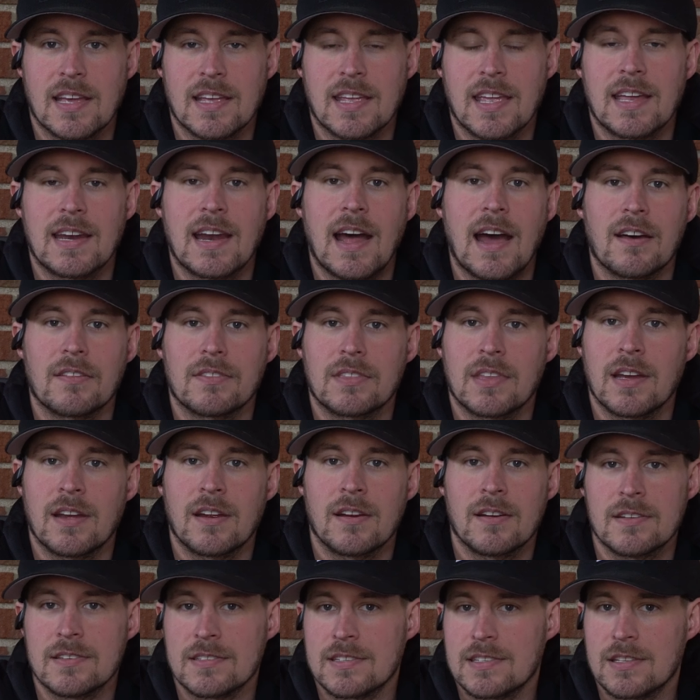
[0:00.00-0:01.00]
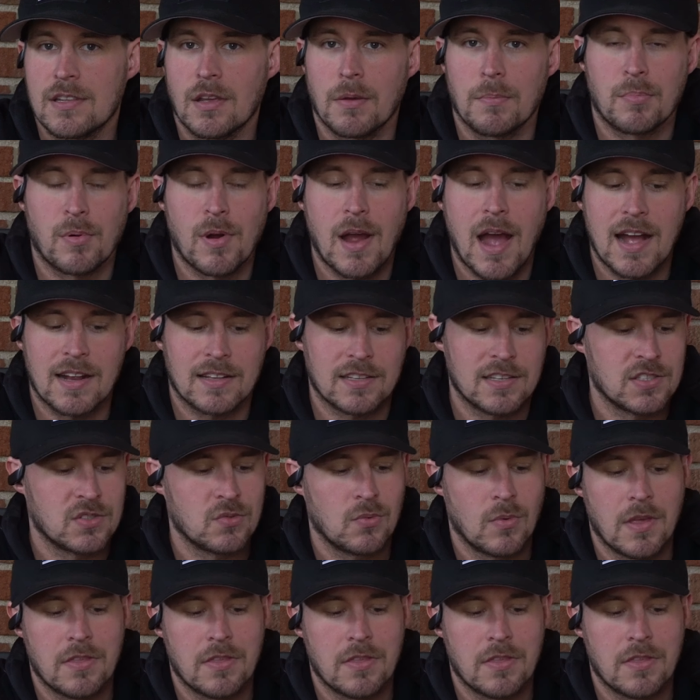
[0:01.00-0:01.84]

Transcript: I get out there and still practice,